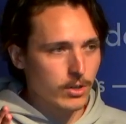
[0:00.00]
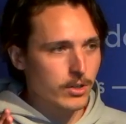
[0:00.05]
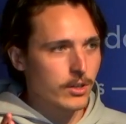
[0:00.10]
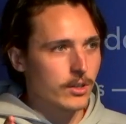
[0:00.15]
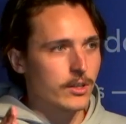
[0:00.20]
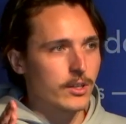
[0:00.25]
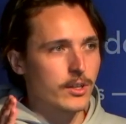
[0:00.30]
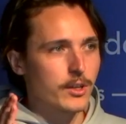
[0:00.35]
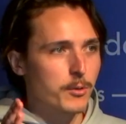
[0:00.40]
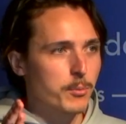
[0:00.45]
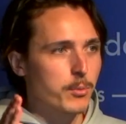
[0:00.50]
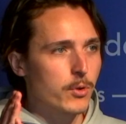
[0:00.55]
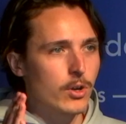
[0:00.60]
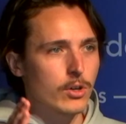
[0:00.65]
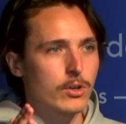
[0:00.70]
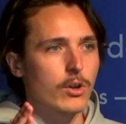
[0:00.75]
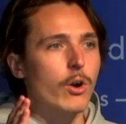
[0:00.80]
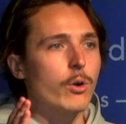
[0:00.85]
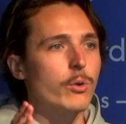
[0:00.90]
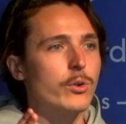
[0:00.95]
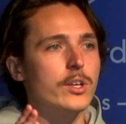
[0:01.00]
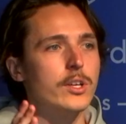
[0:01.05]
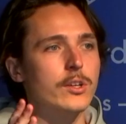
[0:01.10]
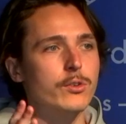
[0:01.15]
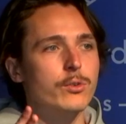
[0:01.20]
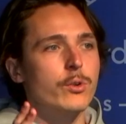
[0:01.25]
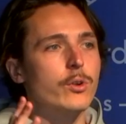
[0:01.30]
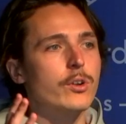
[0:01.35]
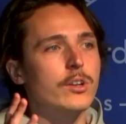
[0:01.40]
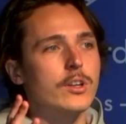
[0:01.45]
and in the block only a
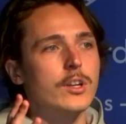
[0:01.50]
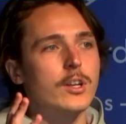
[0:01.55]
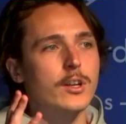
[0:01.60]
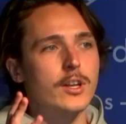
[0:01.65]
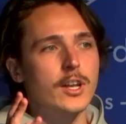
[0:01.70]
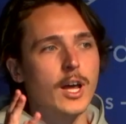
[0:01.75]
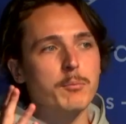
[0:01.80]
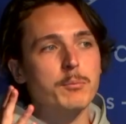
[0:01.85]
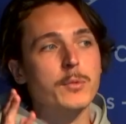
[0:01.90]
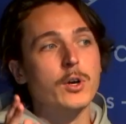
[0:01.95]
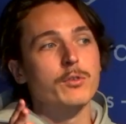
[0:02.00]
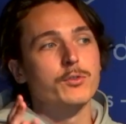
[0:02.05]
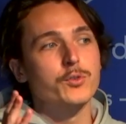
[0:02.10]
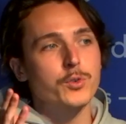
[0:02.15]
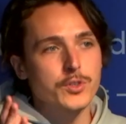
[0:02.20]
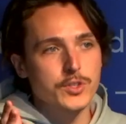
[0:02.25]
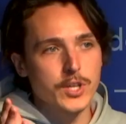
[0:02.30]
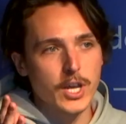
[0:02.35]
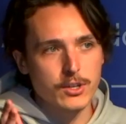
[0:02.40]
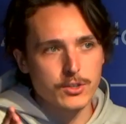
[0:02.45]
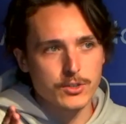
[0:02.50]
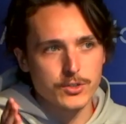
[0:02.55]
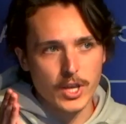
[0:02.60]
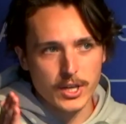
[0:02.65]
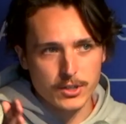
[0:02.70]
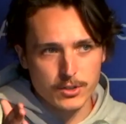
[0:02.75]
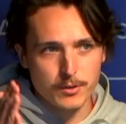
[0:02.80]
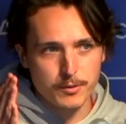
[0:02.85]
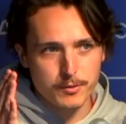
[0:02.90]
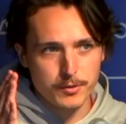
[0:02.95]
certain number of transactions
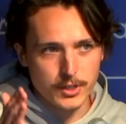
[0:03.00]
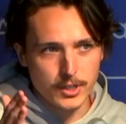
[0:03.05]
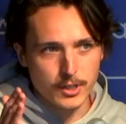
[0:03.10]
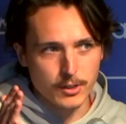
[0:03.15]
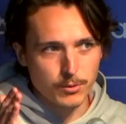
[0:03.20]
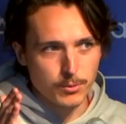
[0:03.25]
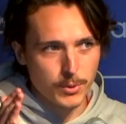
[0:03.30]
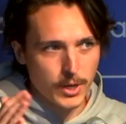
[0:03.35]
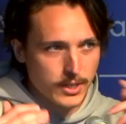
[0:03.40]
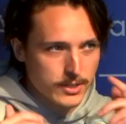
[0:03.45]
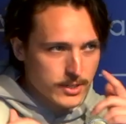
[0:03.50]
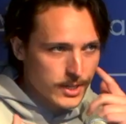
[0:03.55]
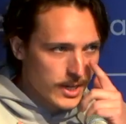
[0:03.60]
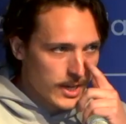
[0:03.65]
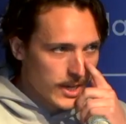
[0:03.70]
actually fit in, right?